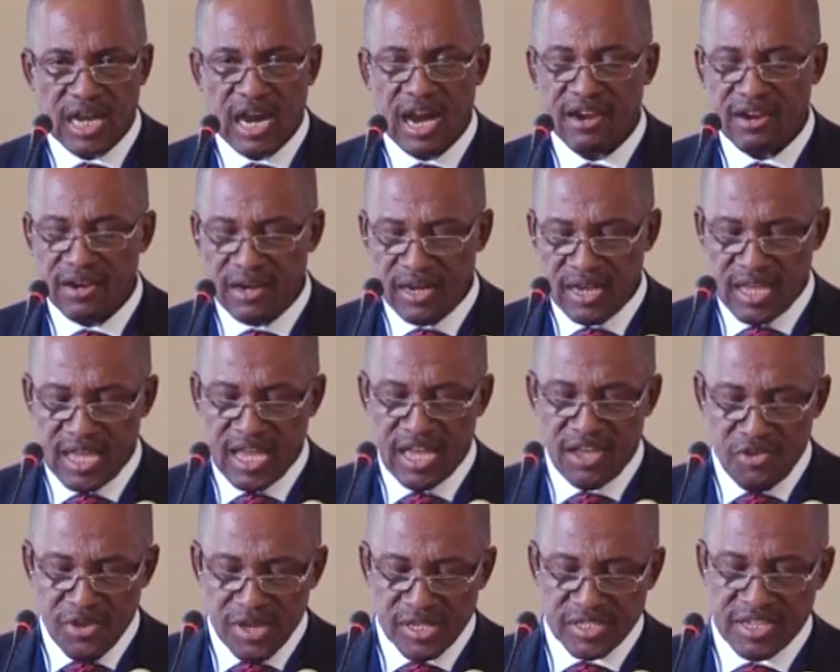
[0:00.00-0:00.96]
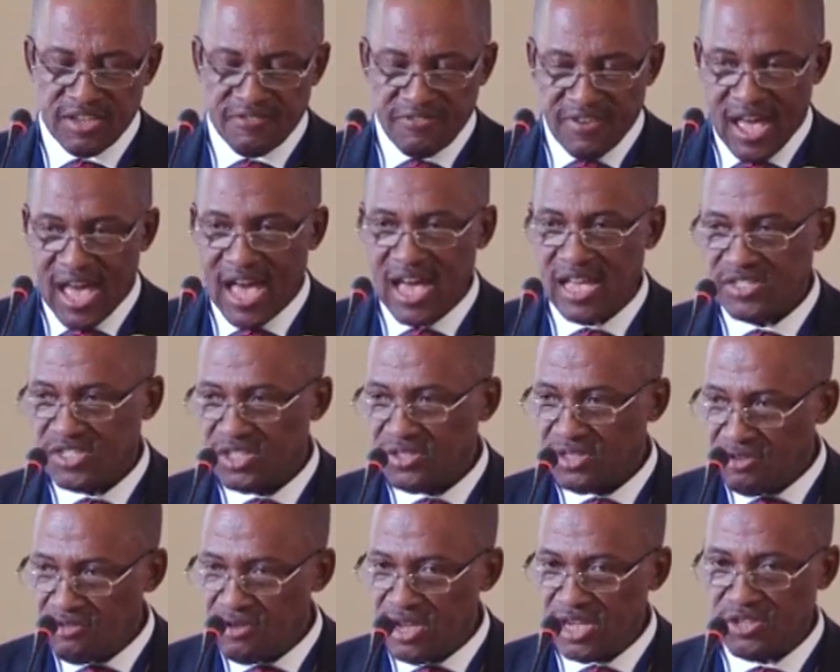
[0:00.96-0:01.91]
Currently, AUHF has in
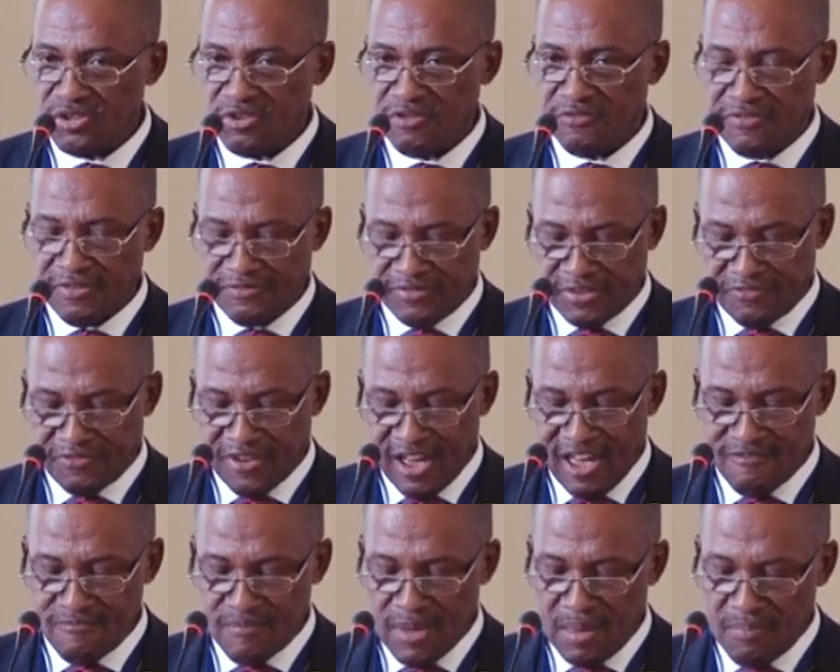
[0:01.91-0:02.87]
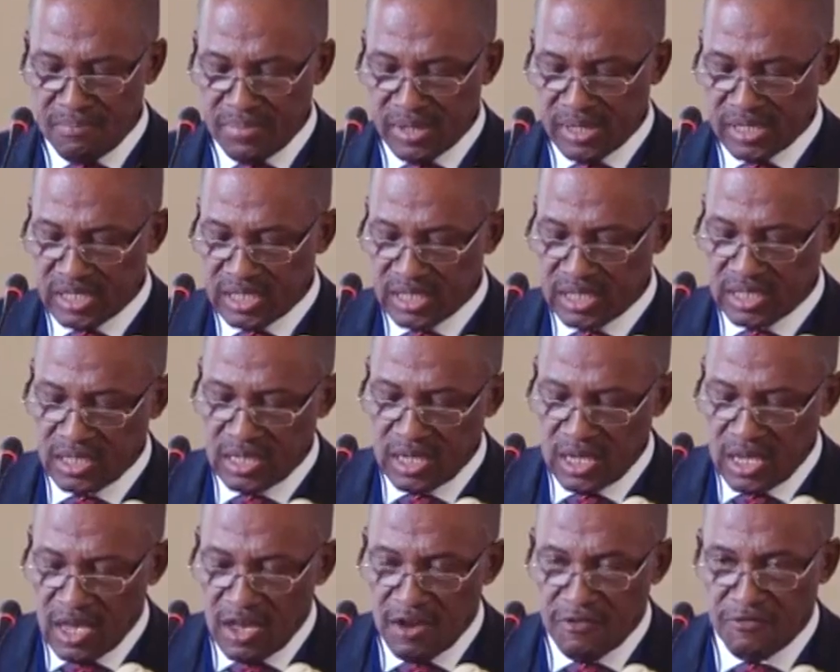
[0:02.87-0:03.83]
the region of 55 members
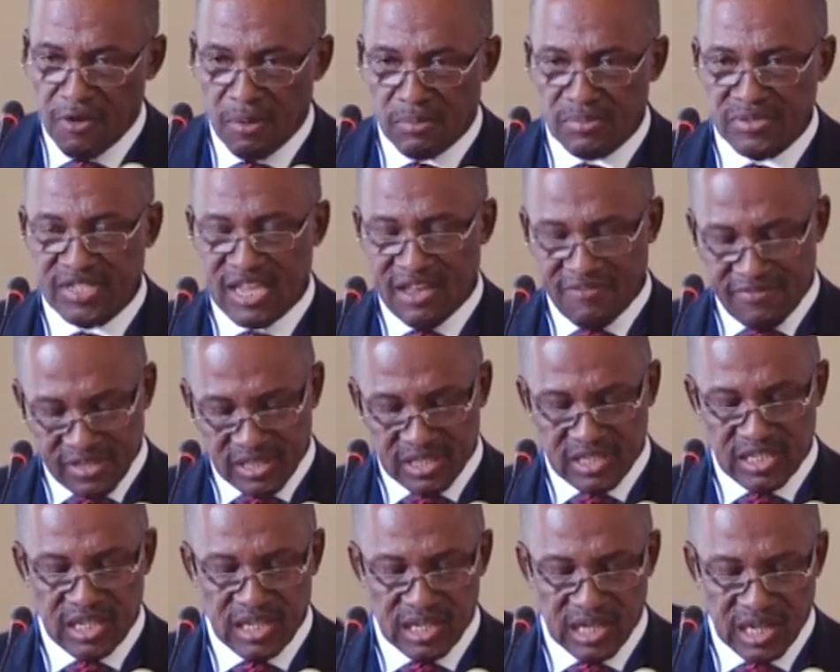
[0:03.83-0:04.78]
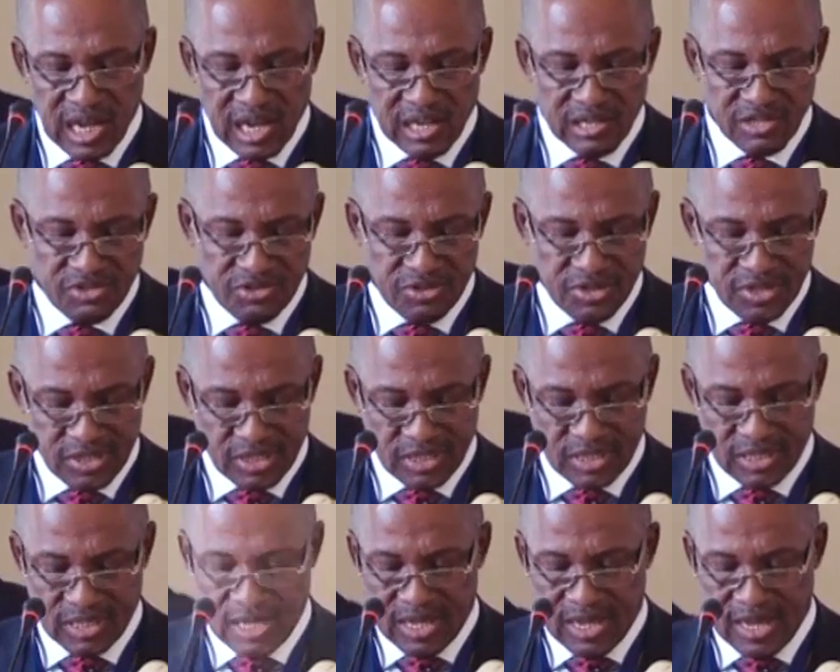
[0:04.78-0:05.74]
from 17
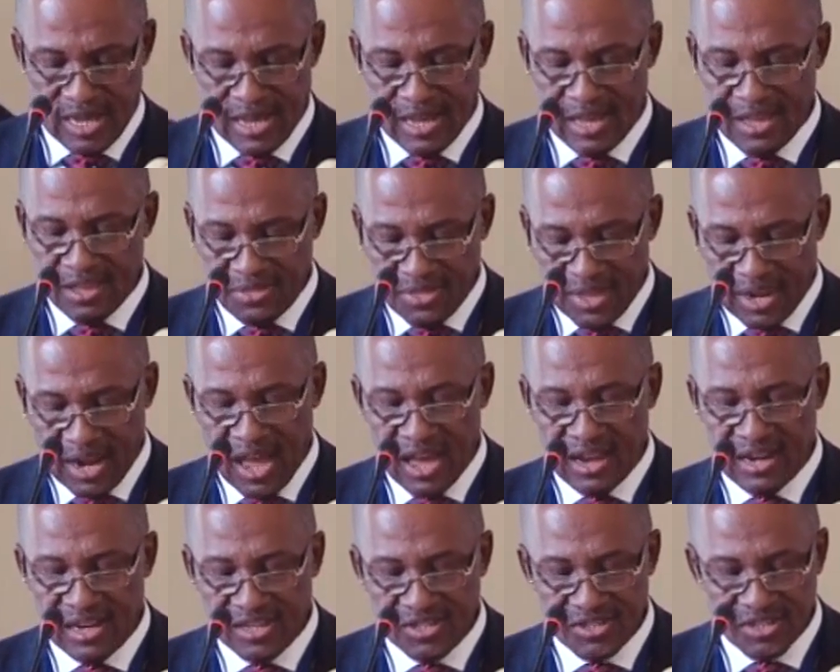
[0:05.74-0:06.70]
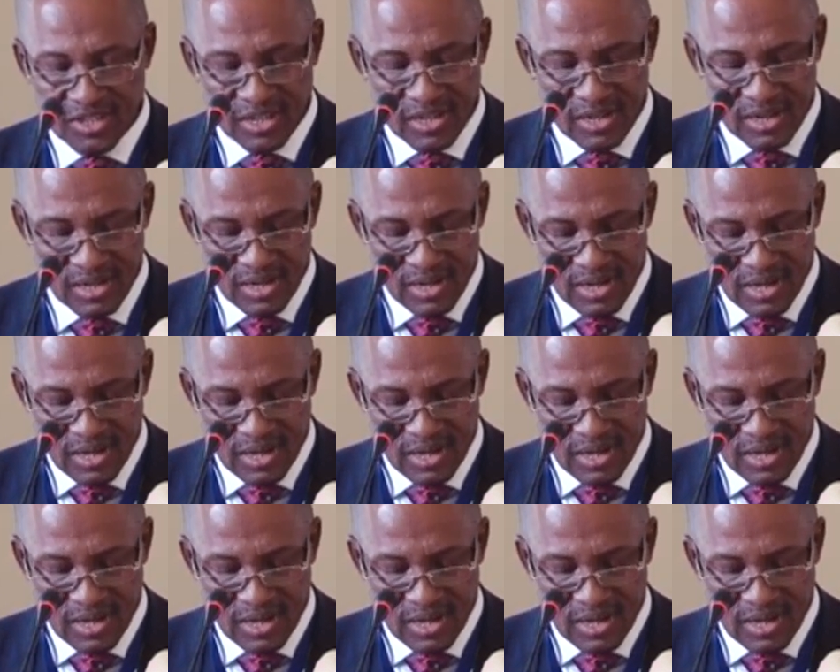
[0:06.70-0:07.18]
countries that are listed